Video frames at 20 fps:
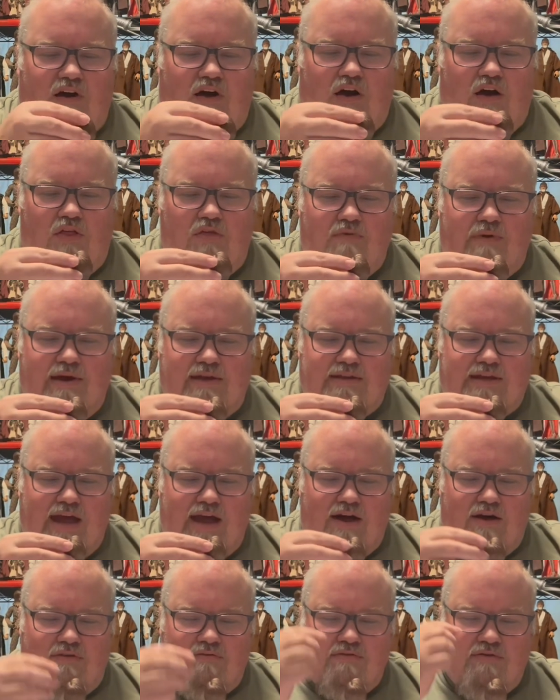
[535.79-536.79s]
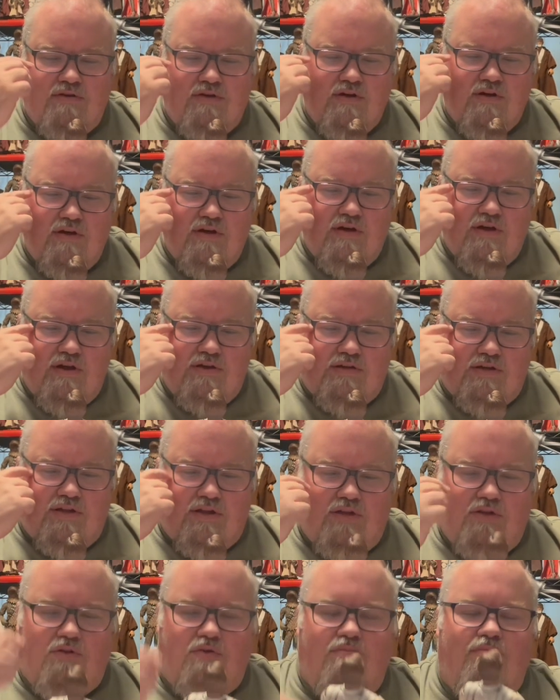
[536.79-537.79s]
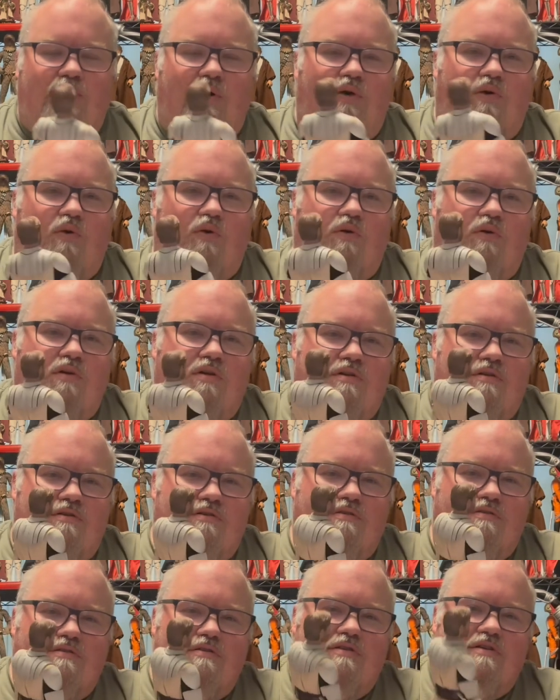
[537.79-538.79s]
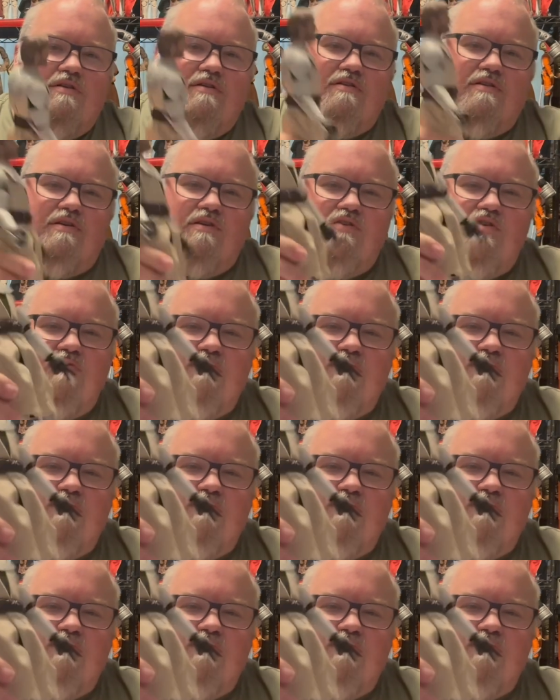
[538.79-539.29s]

All the way down to the little mole that Ewan